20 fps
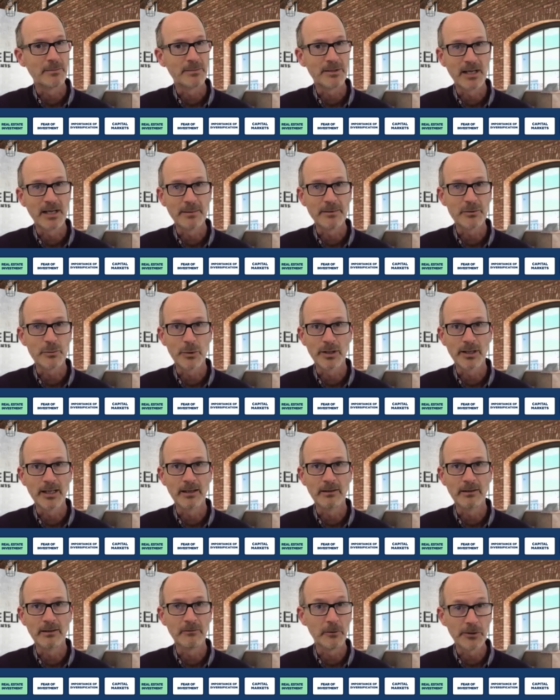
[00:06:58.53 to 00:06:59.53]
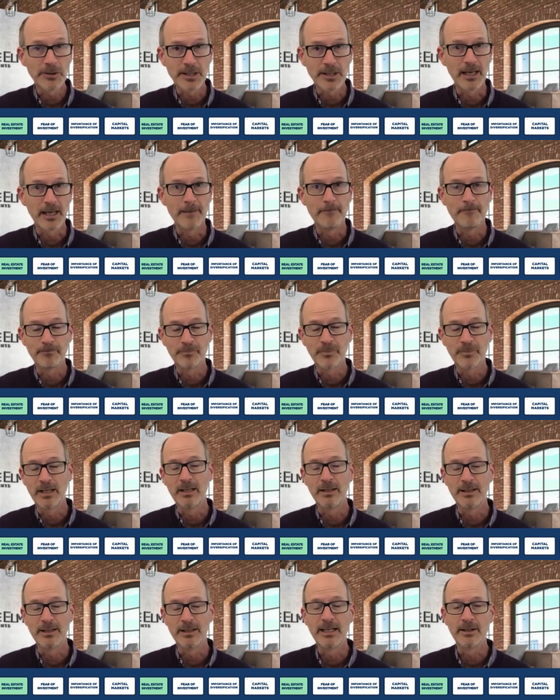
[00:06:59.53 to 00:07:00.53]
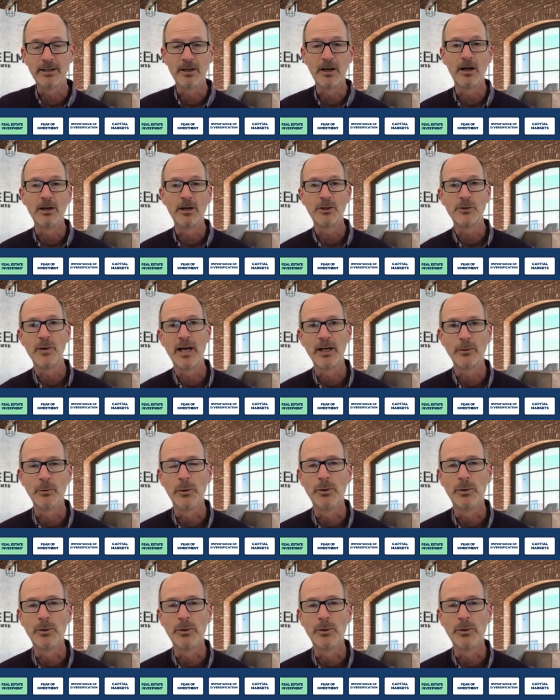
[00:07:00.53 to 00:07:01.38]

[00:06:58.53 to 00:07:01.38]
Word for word: sometimes working full time uh, in contract